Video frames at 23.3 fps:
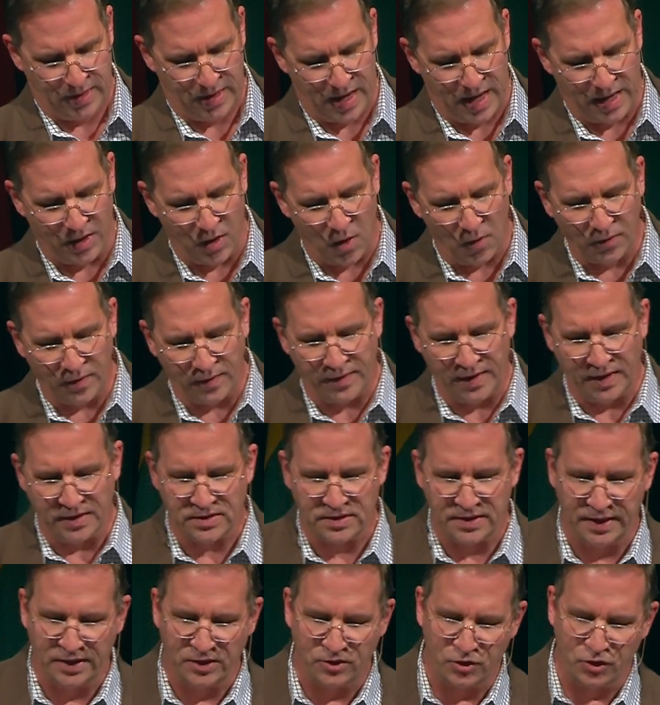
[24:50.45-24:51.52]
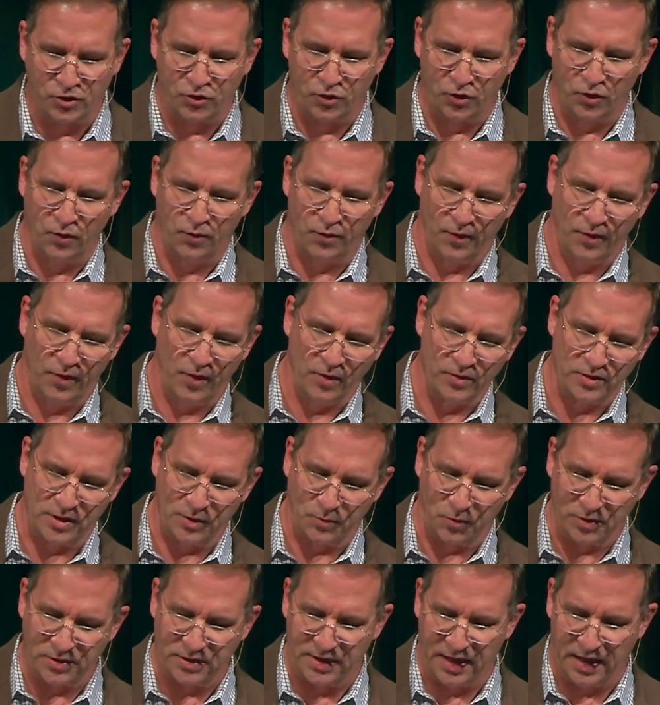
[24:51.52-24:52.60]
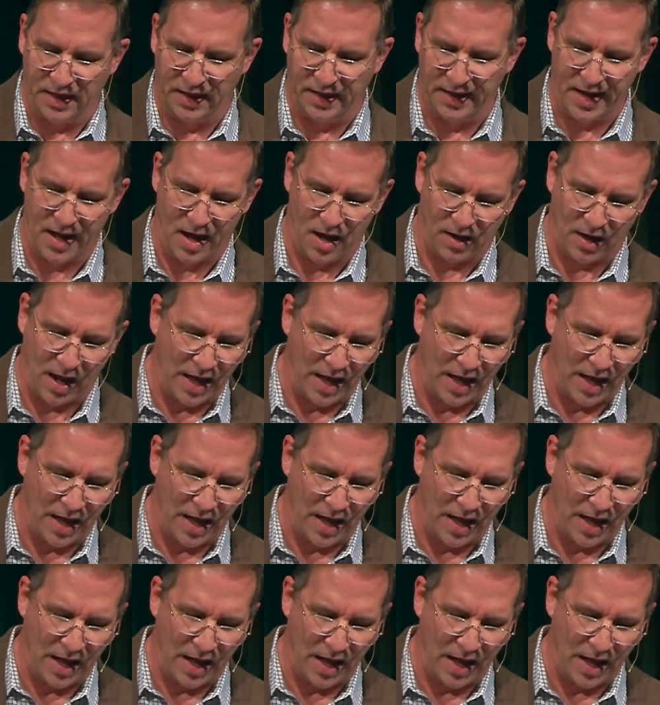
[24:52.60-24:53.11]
I know that these things are true for those that we're sending out.